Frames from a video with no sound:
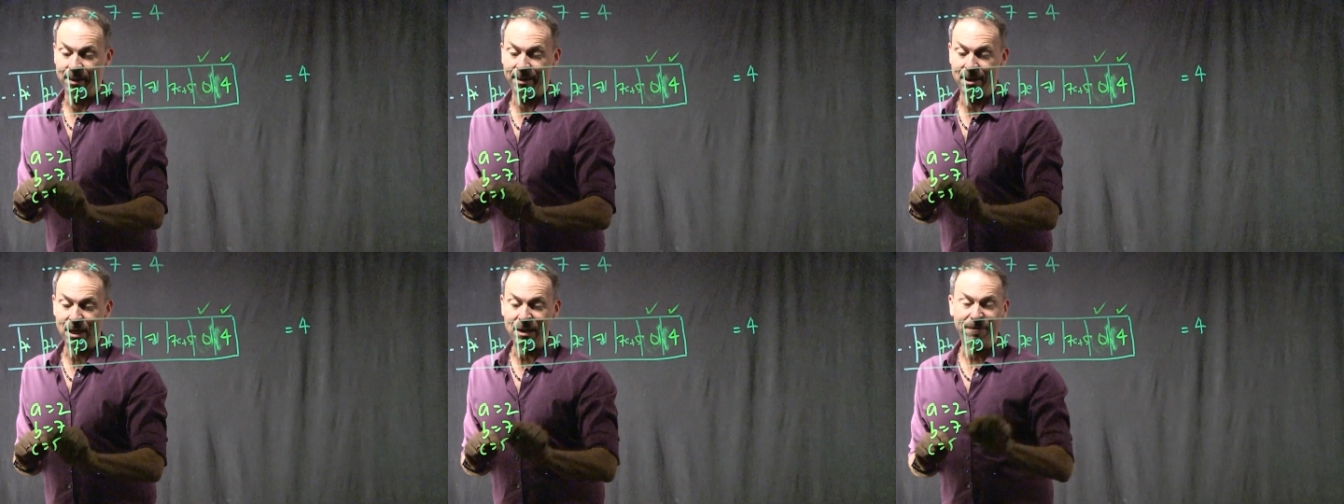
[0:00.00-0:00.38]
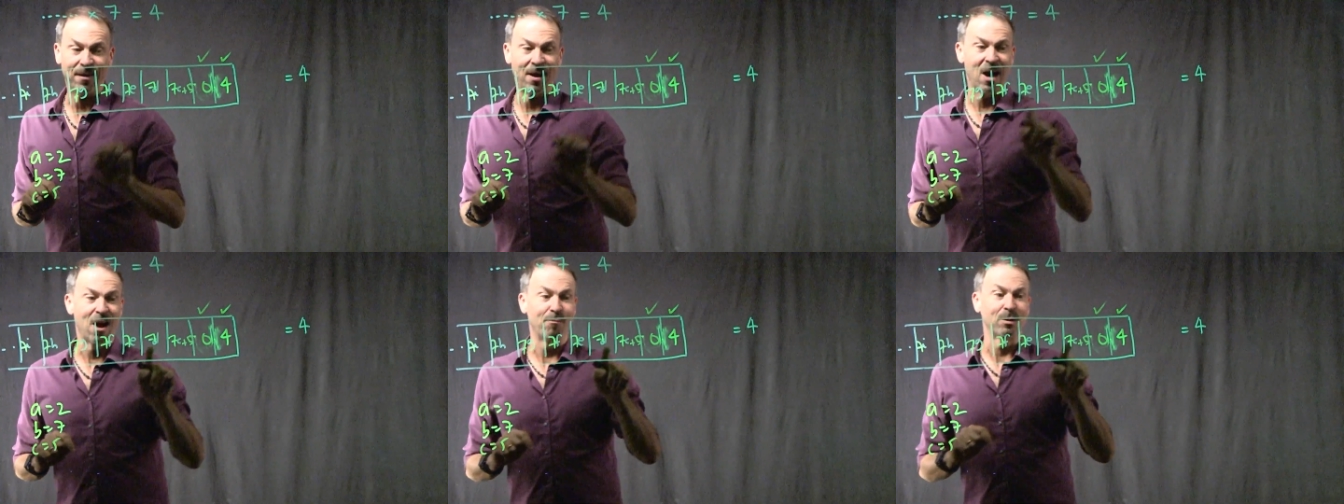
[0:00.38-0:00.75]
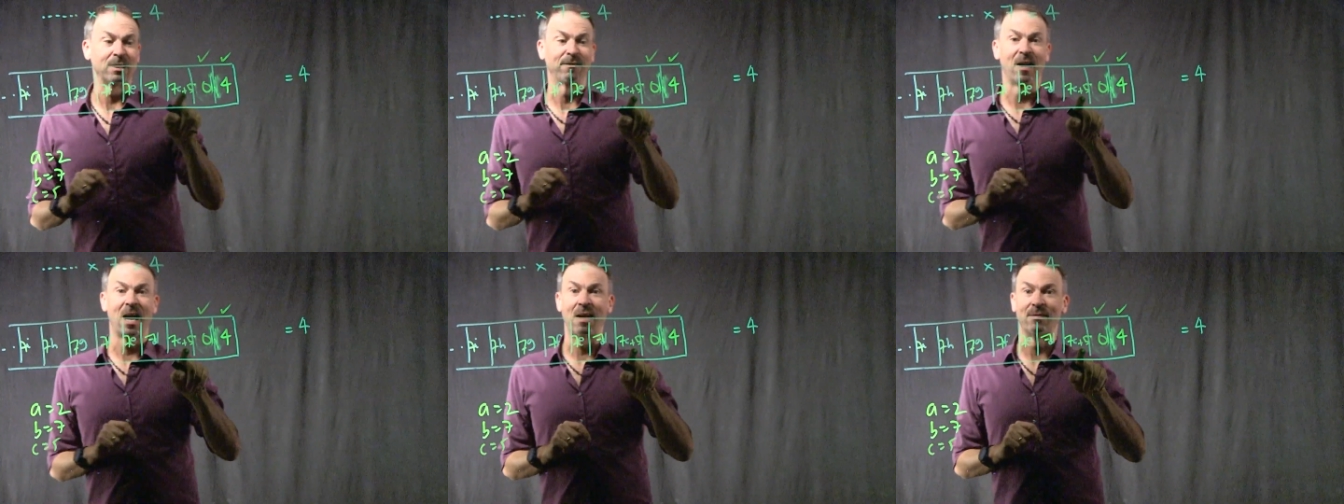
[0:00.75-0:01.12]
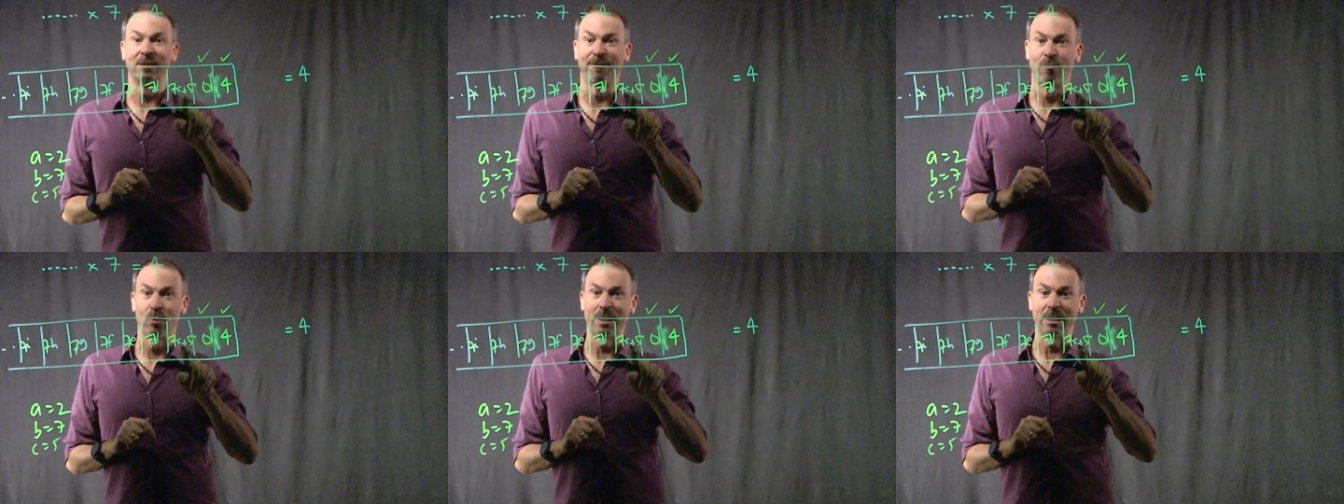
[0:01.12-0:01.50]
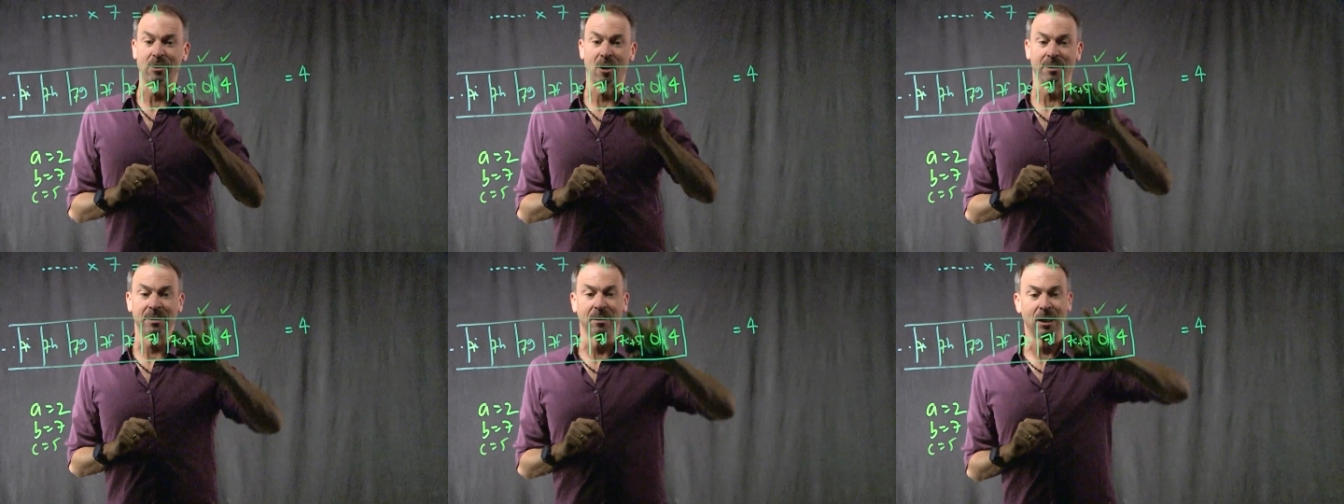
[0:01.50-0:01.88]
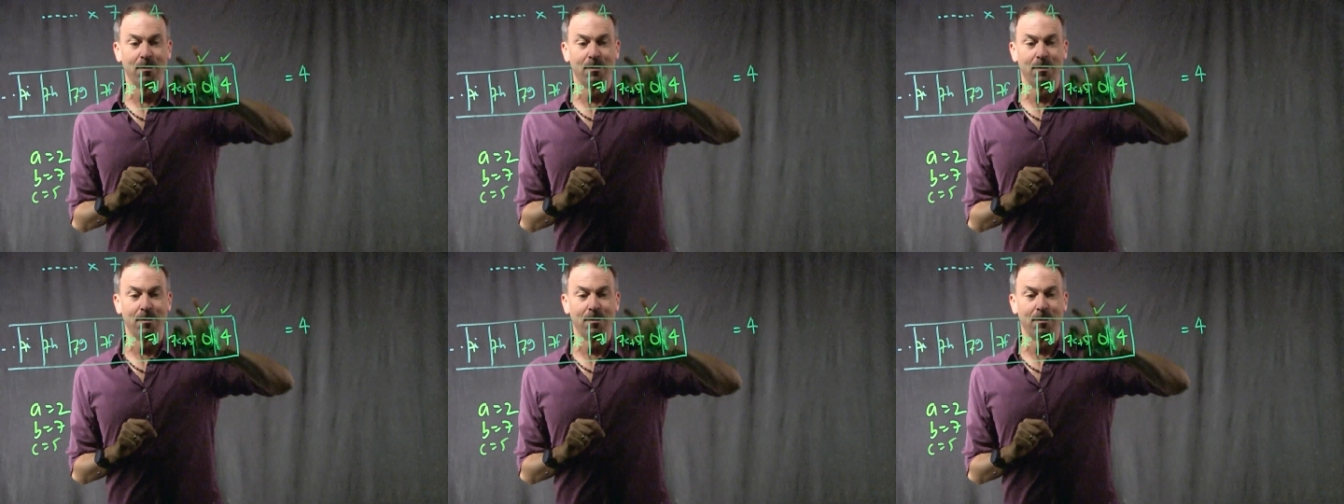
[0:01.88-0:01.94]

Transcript: 35 plus 5 is 40 dots.